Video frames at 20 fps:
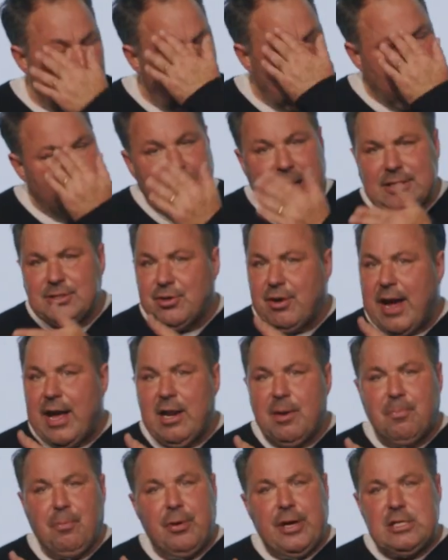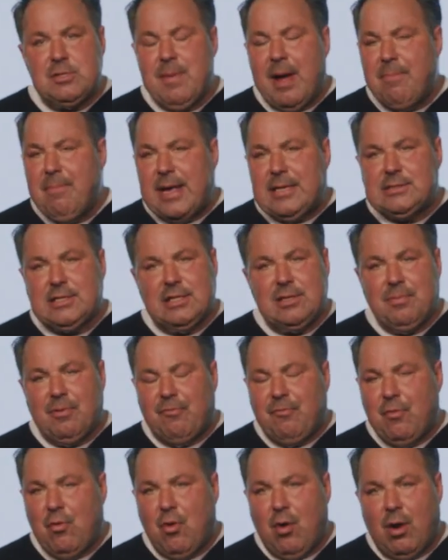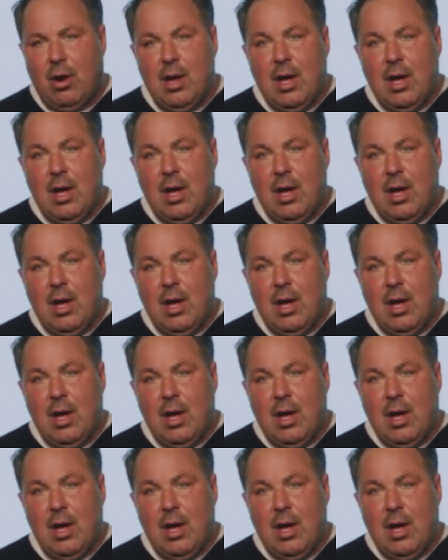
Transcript: Pastor Etta preached my message before.